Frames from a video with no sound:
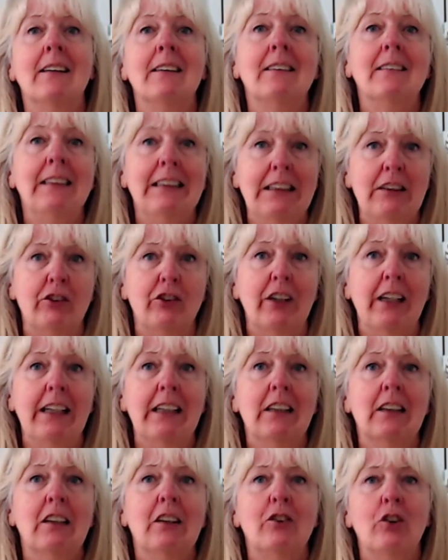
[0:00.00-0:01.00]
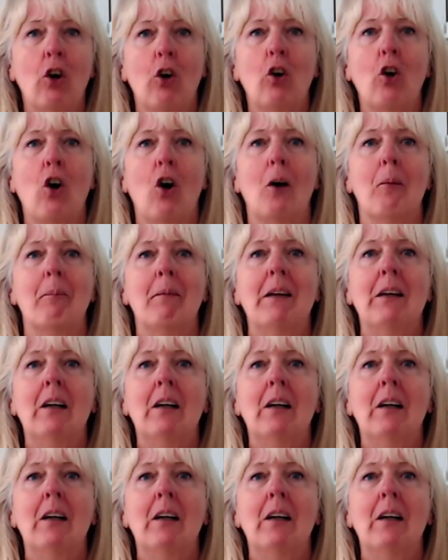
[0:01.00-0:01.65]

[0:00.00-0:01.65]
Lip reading: teaching.com.